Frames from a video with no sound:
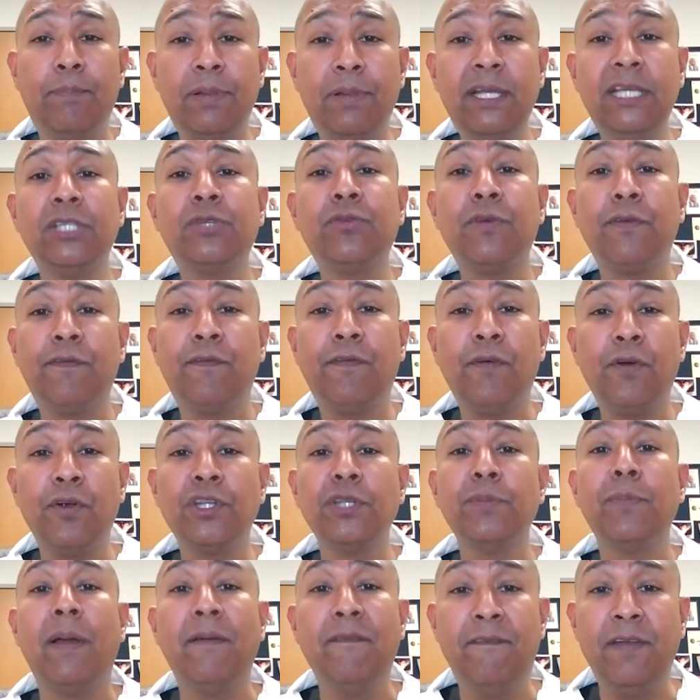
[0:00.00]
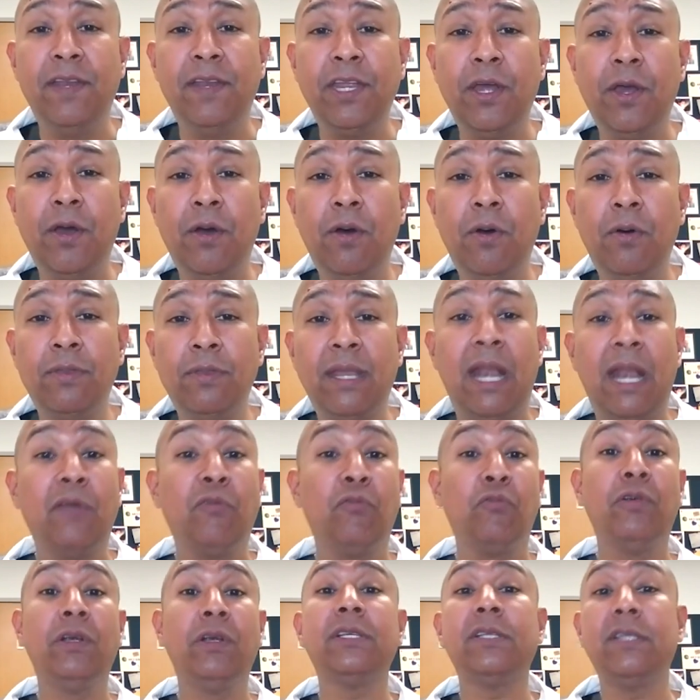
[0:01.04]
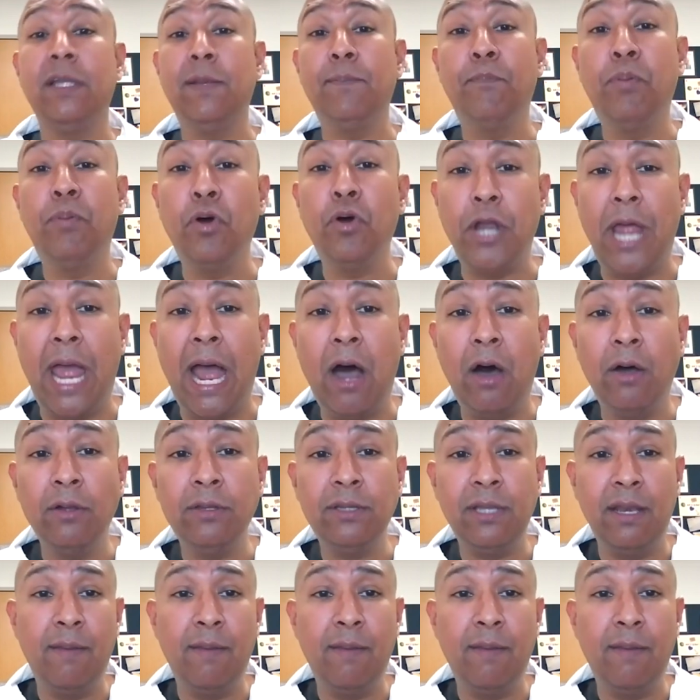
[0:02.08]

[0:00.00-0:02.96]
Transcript: please refer to my video that I recently put out,